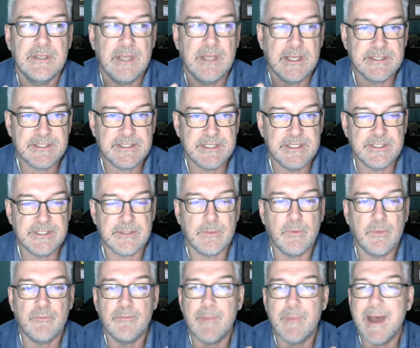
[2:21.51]
I see some
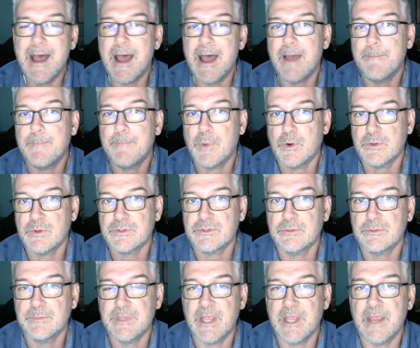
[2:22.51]
of my personal
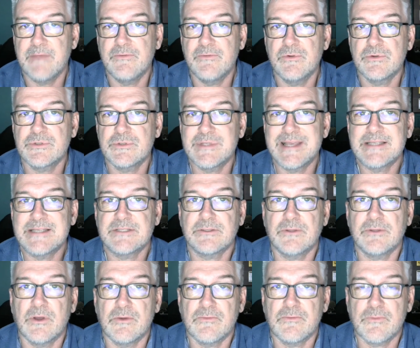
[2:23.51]
behaviors as a
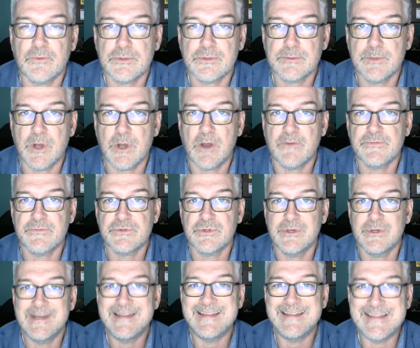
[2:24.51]
law enforcement officer
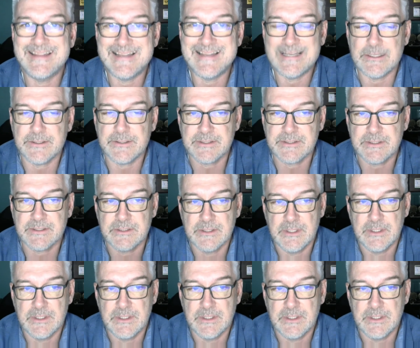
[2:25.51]
in this.